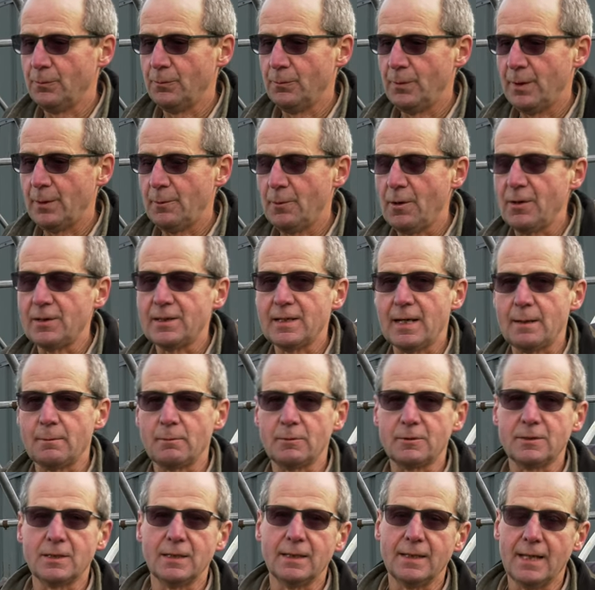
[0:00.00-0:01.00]
weren't
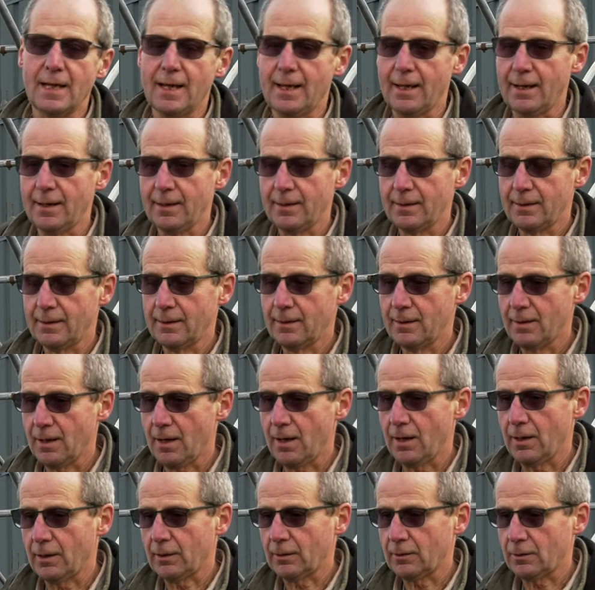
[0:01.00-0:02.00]
able to layer
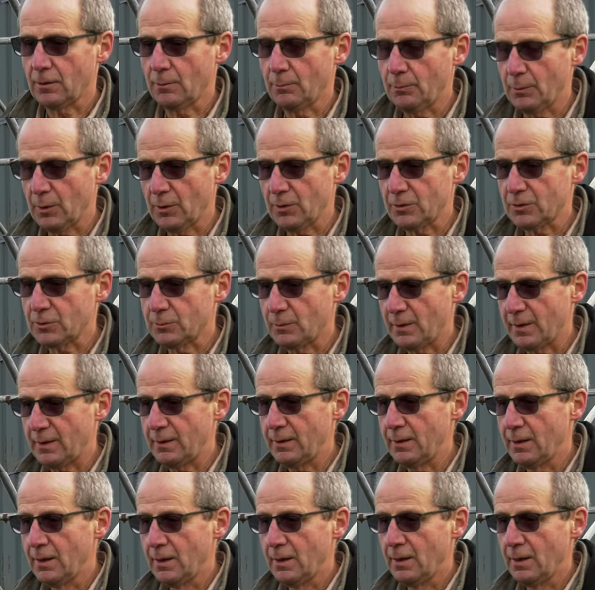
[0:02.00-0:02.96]
our compost. We